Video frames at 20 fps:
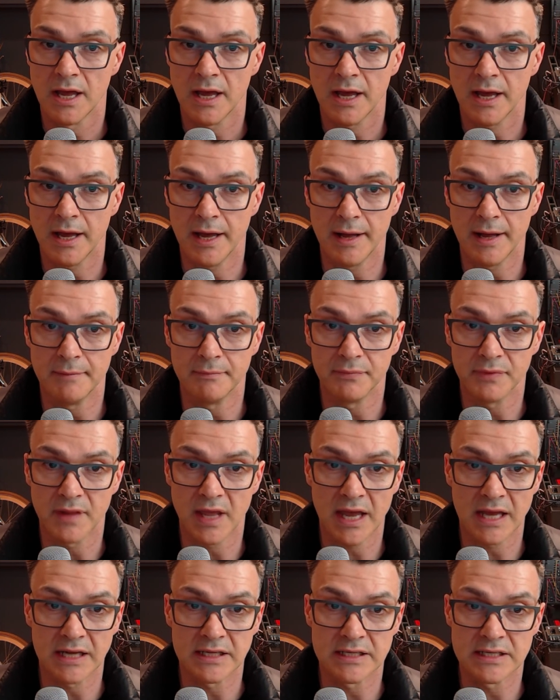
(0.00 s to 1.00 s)

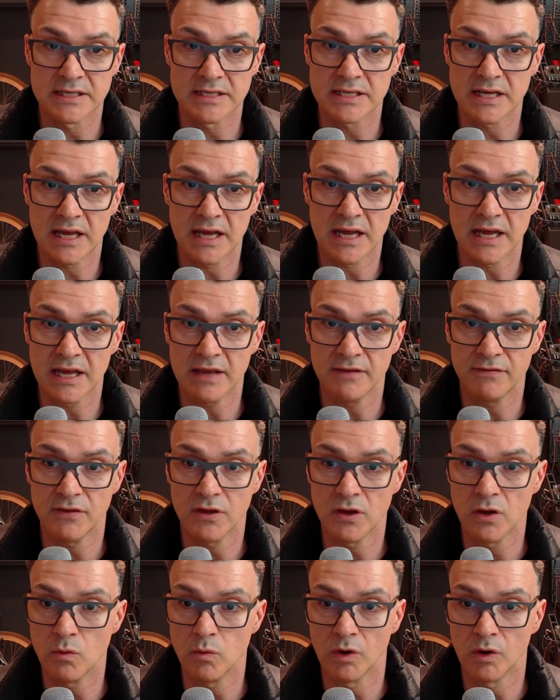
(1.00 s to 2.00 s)
and if
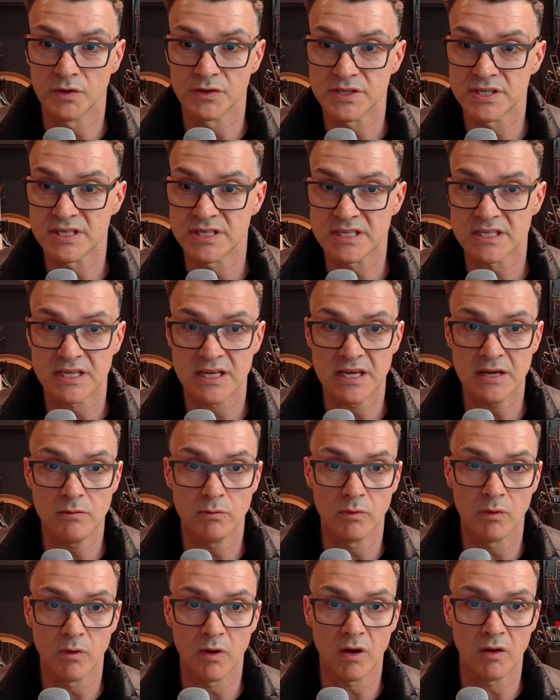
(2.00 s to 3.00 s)
you want to see
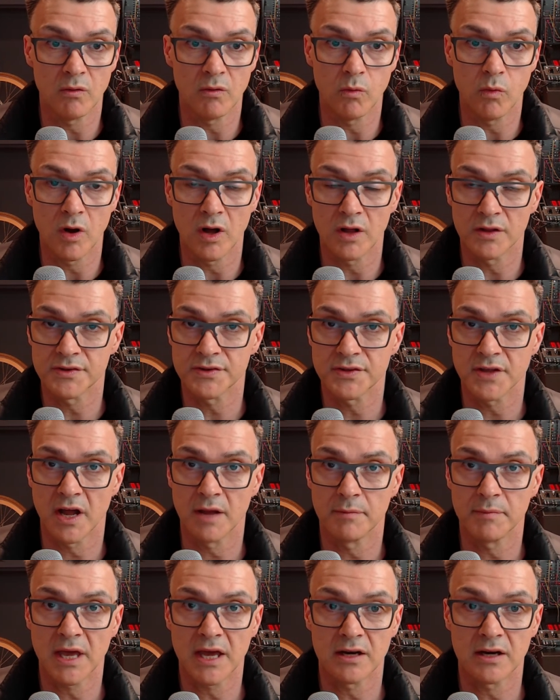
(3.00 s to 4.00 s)
what
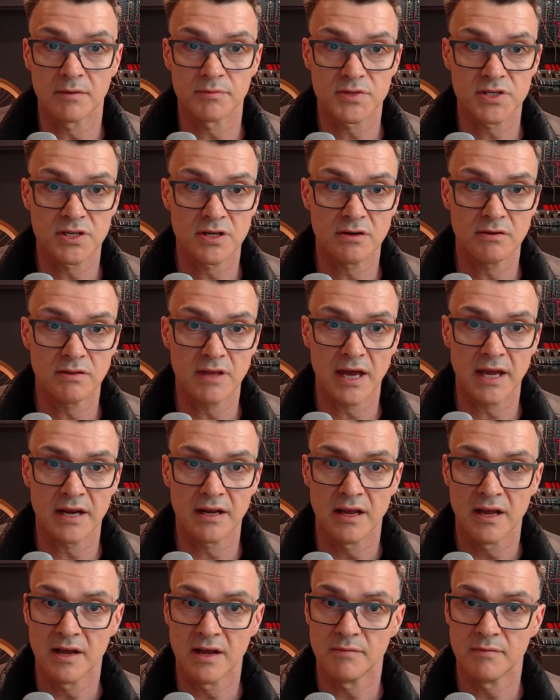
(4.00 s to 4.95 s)
I'm getting up to, then